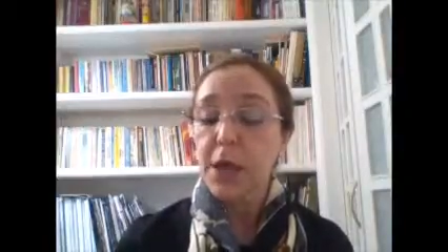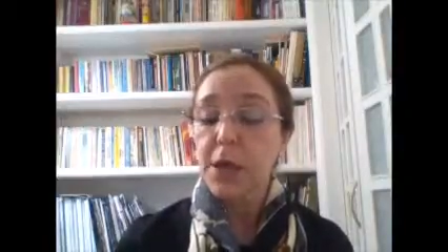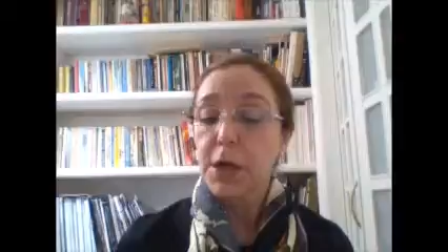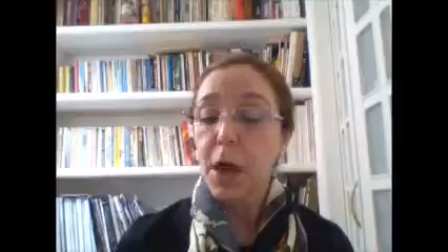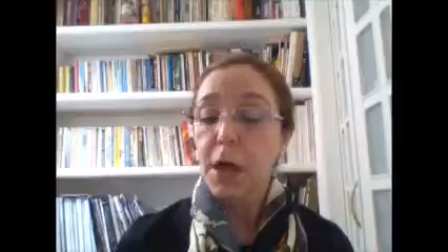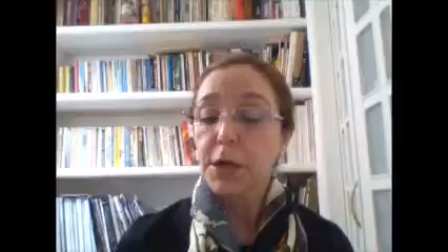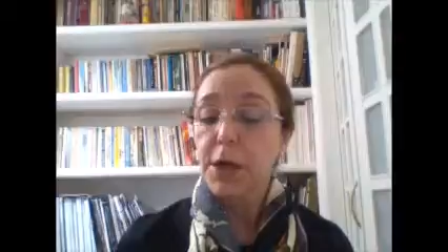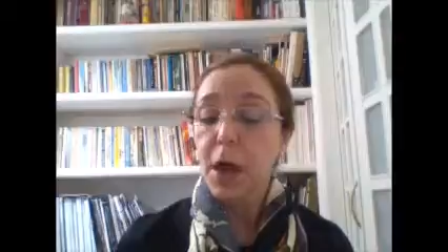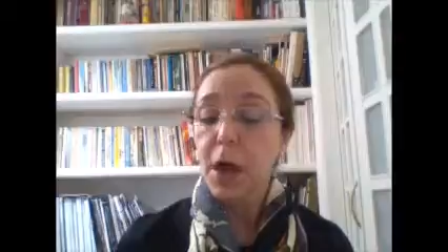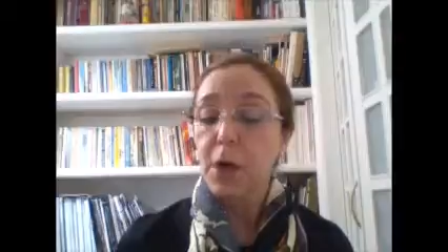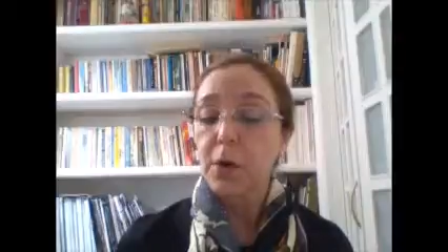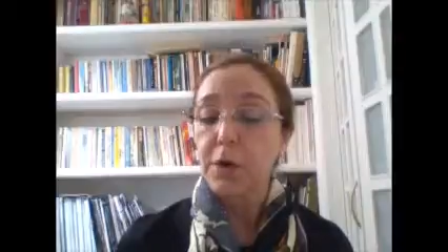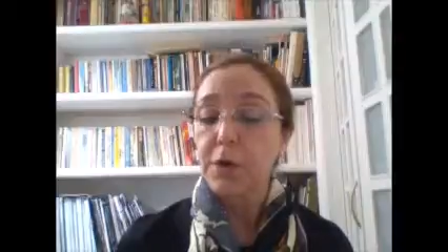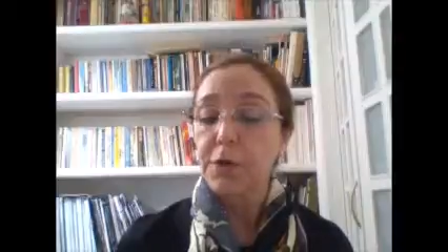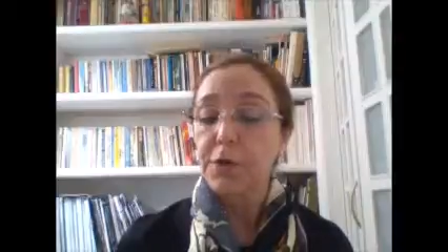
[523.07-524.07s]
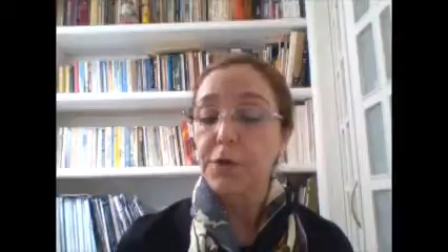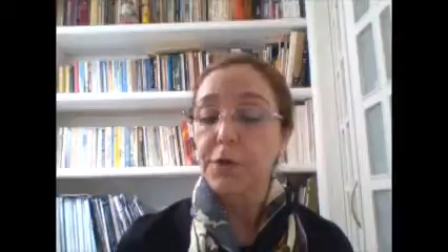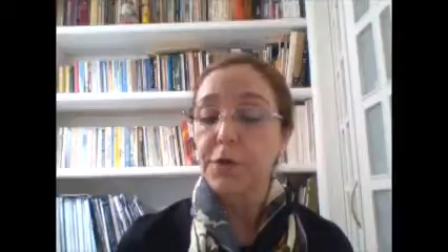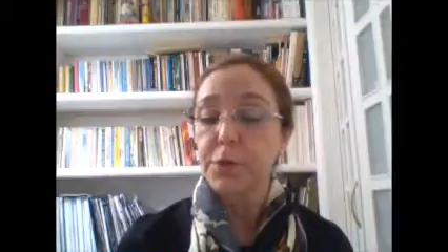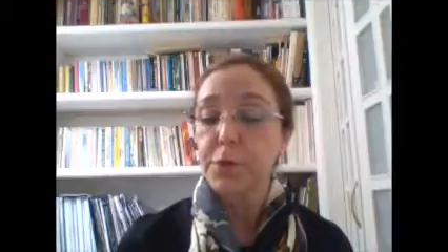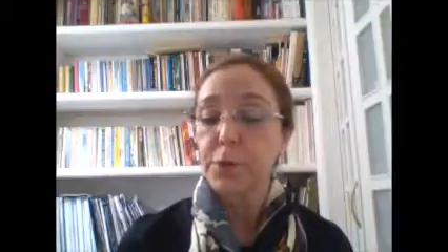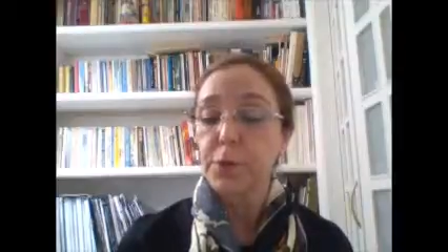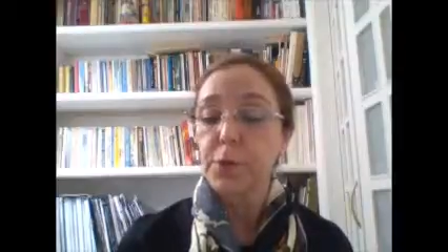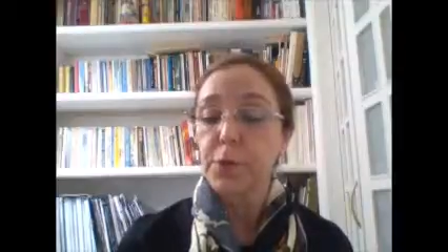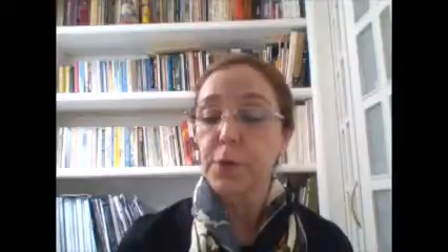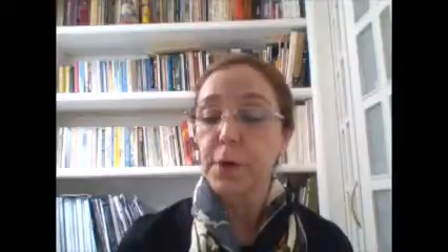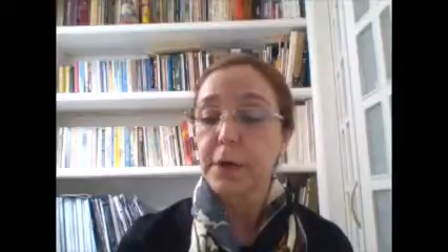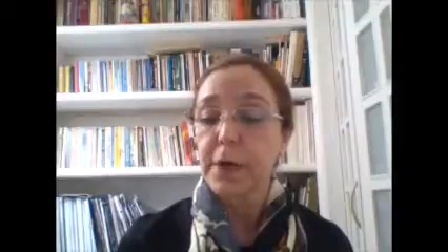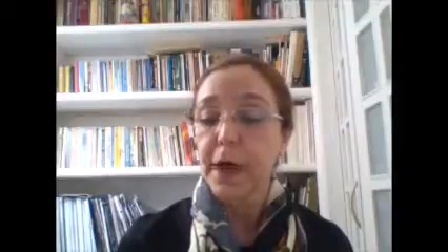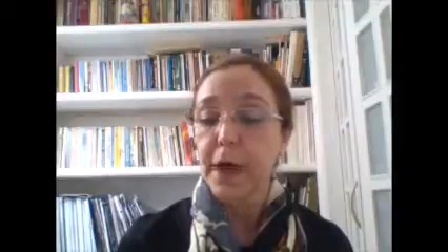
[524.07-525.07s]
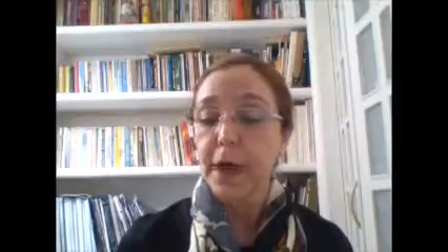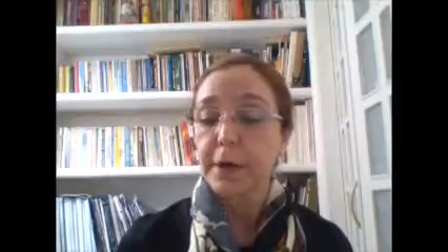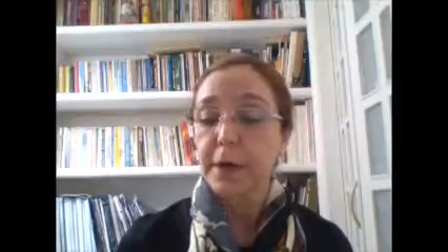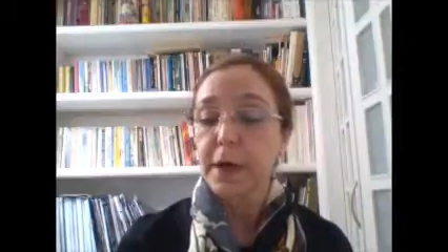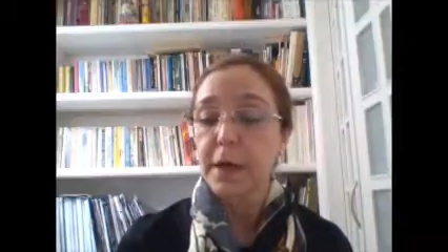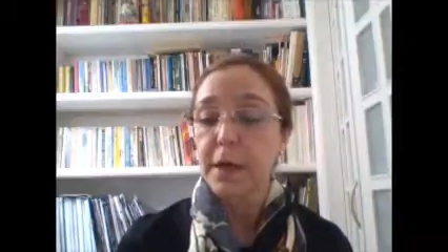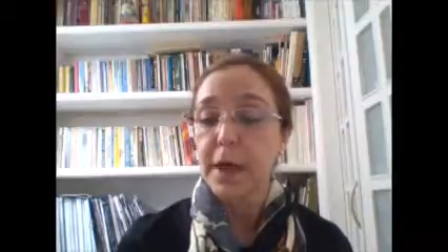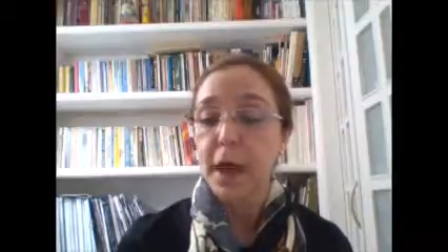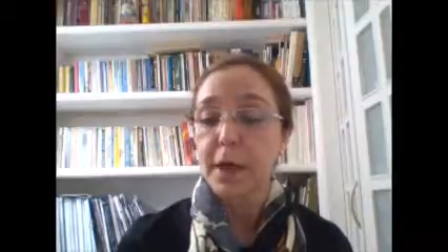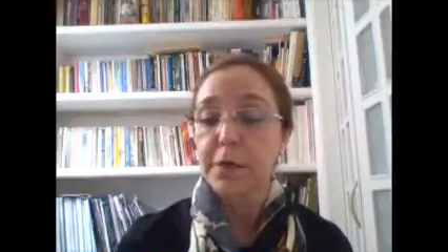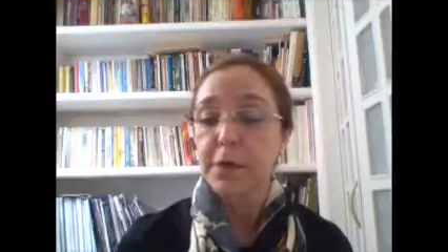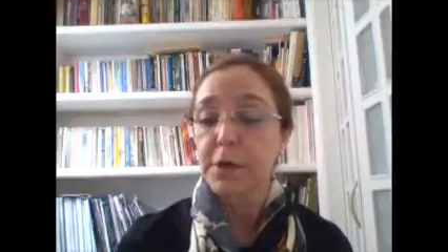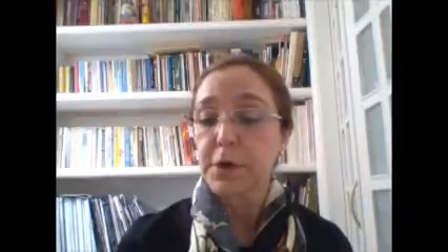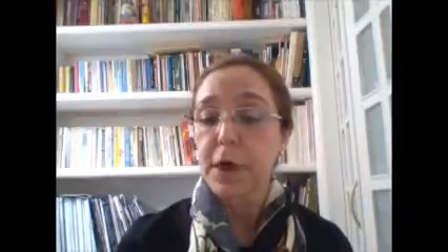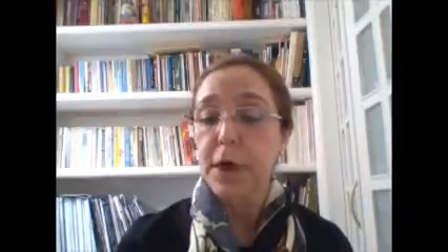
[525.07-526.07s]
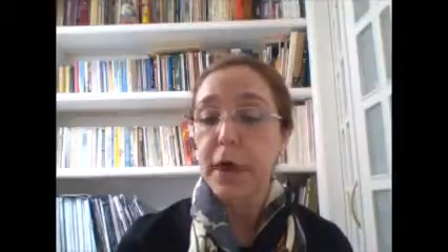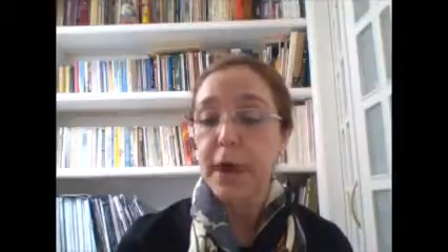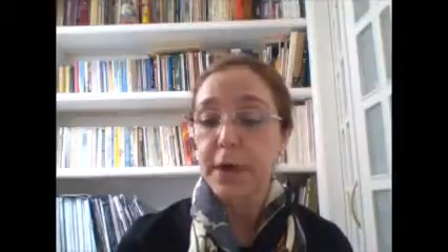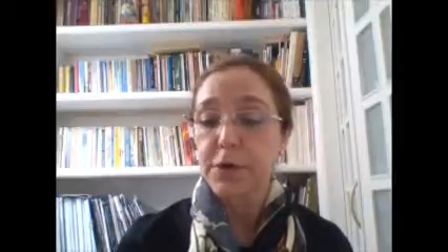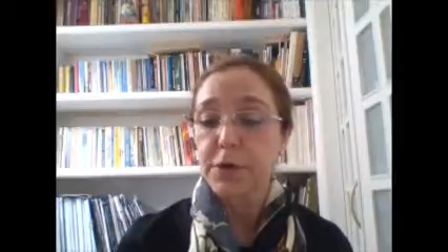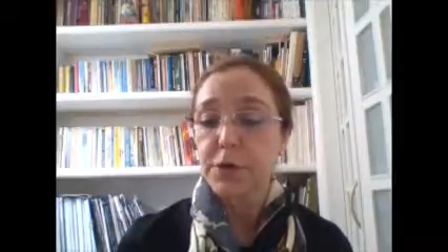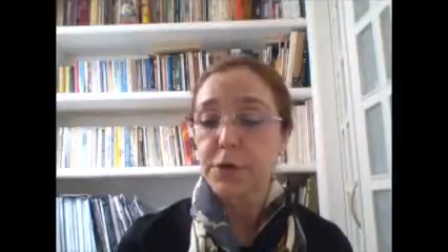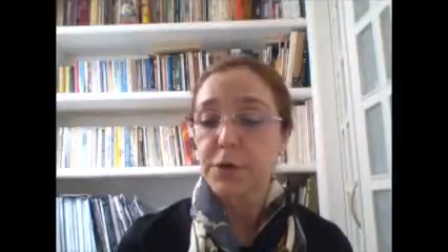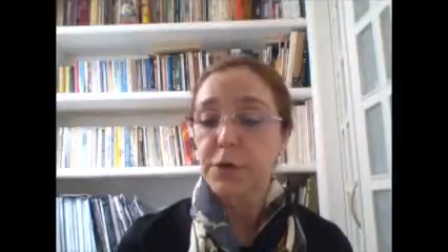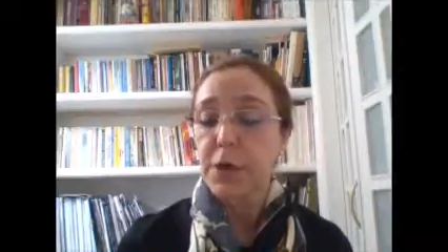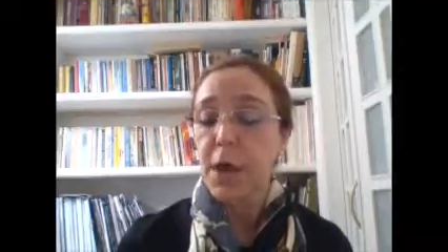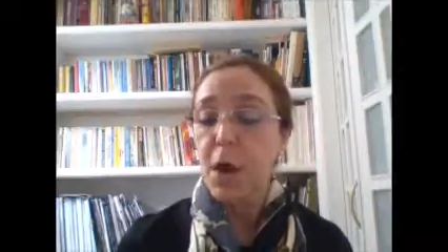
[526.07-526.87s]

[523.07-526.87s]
not only through Guggenheim in other collections,